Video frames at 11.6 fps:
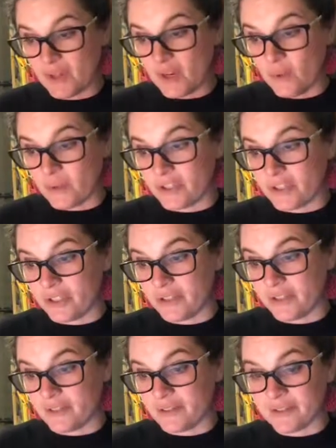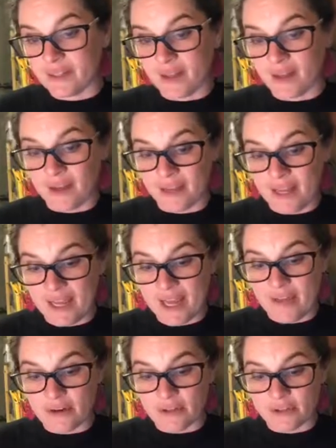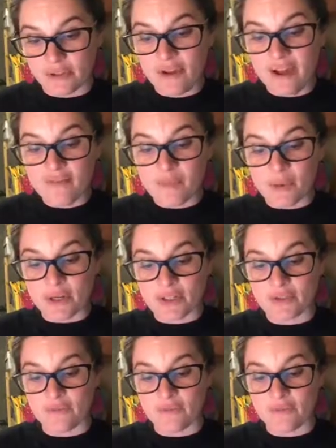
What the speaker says: which is, hey Heather, do you have books